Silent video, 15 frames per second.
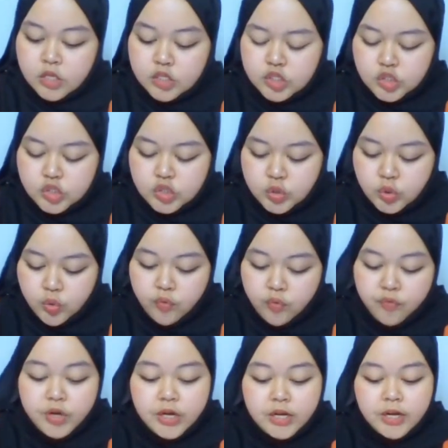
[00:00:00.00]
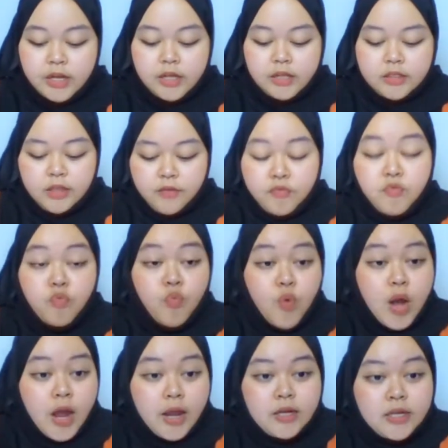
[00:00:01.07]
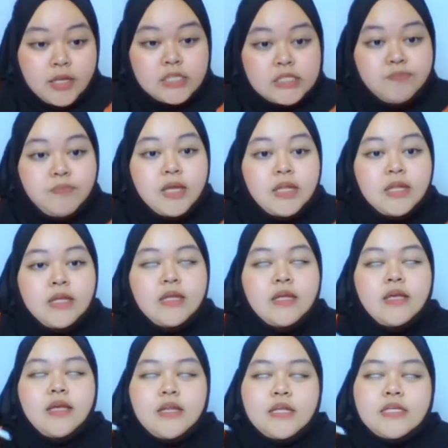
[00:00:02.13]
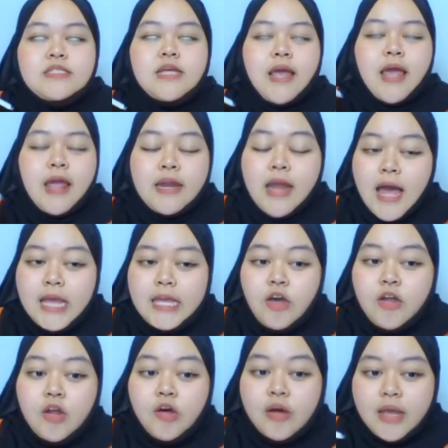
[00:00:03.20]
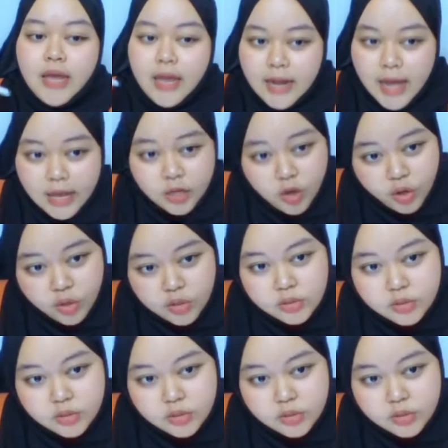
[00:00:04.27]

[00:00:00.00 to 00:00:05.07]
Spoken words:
So for the negative 1, it is an anion or cation.